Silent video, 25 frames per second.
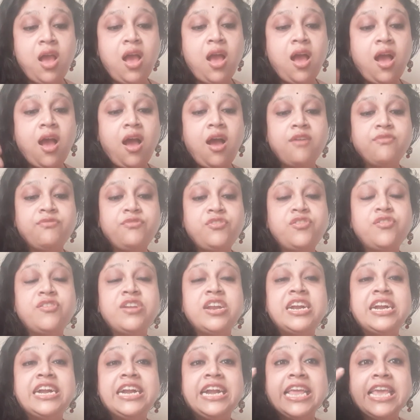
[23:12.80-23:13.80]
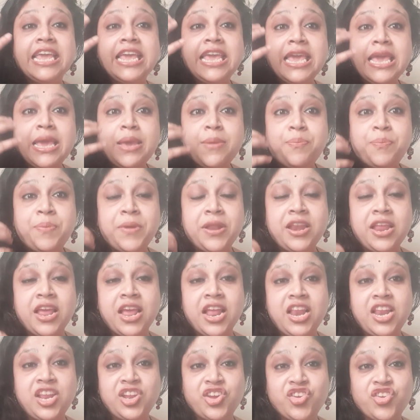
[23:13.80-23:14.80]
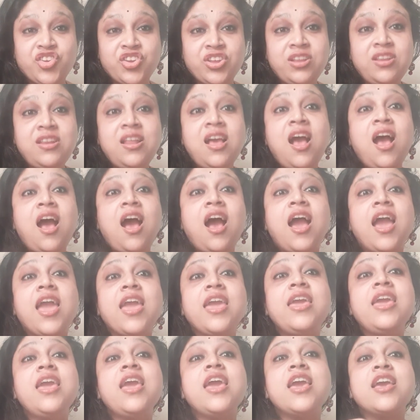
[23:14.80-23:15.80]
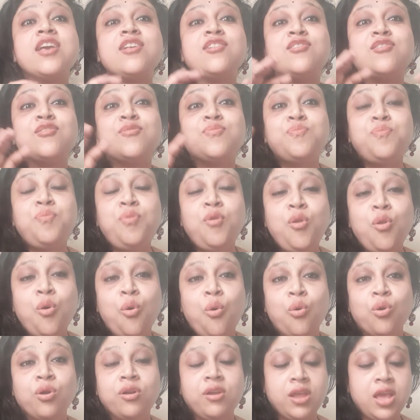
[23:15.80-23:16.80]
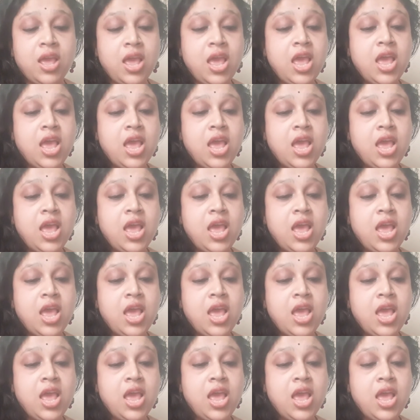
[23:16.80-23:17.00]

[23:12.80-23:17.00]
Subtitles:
After a deep inhalation, I explode.